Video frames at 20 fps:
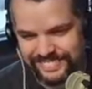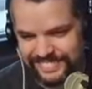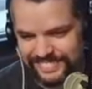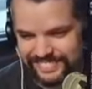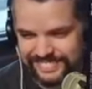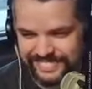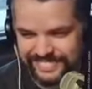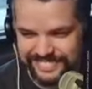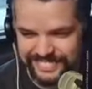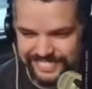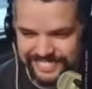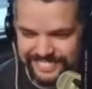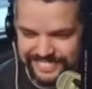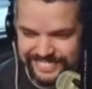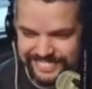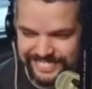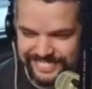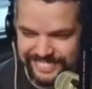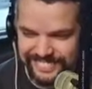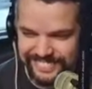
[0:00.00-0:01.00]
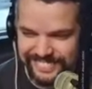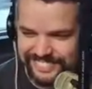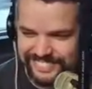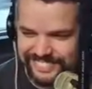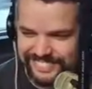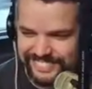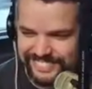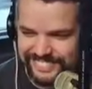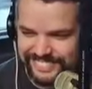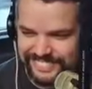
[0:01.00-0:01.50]

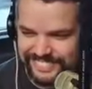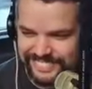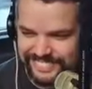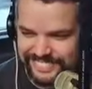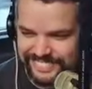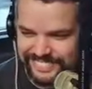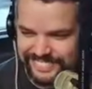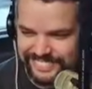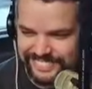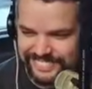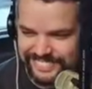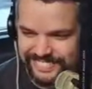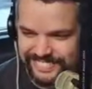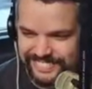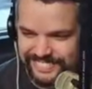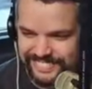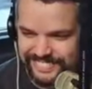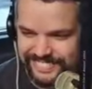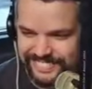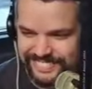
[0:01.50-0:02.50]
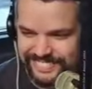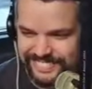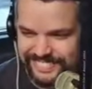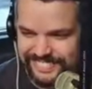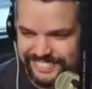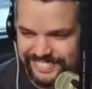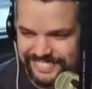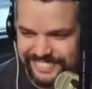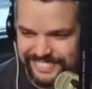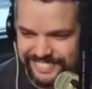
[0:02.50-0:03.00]

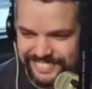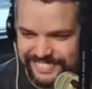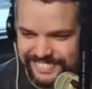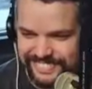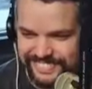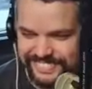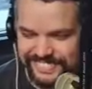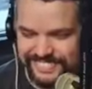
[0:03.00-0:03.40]
(not speaking)